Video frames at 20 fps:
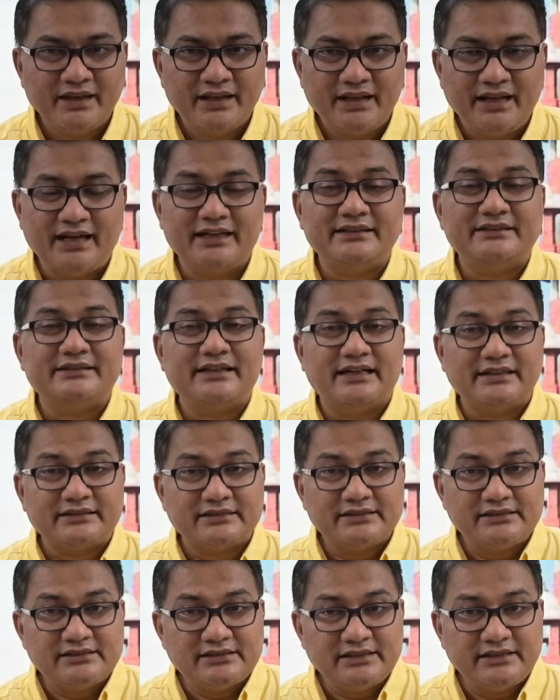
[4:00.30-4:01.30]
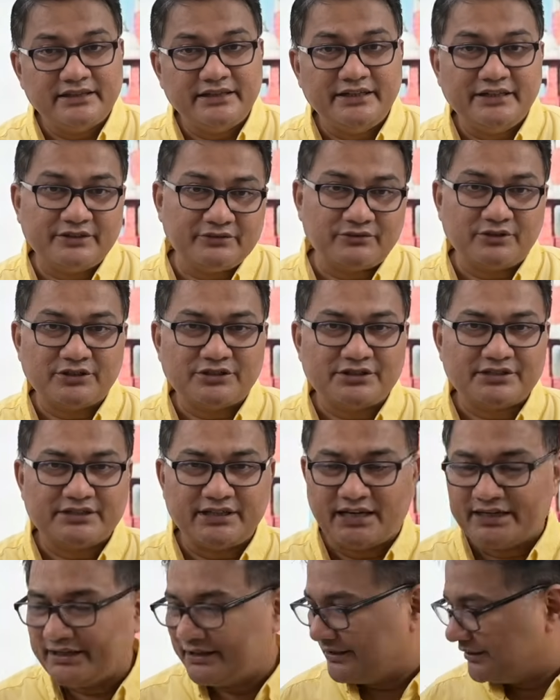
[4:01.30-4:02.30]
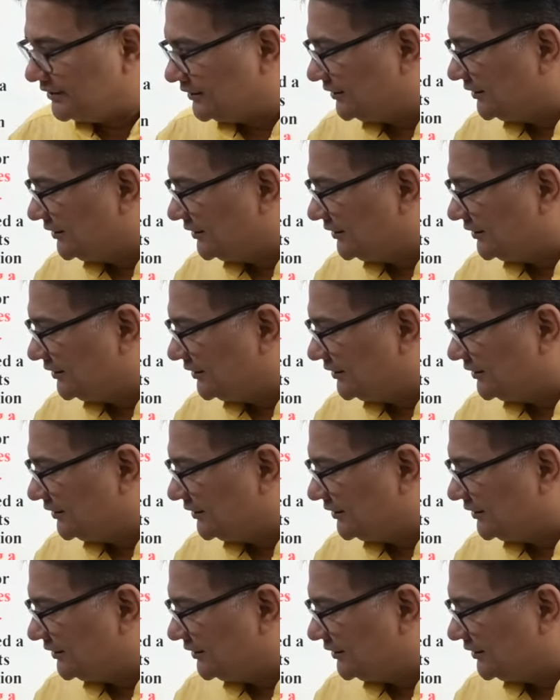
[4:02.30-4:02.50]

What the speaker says: And that's the reason NEET was started.